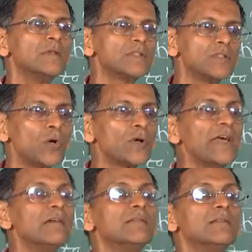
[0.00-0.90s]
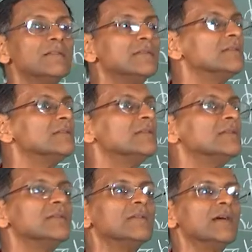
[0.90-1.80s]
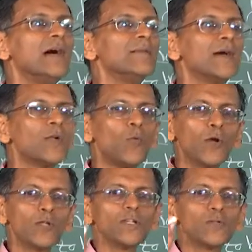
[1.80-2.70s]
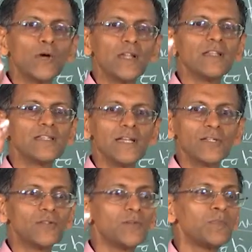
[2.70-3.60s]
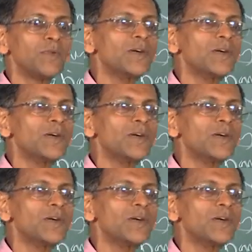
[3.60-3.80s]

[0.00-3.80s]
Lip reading: This is okay. I don't want to just look at this section of the,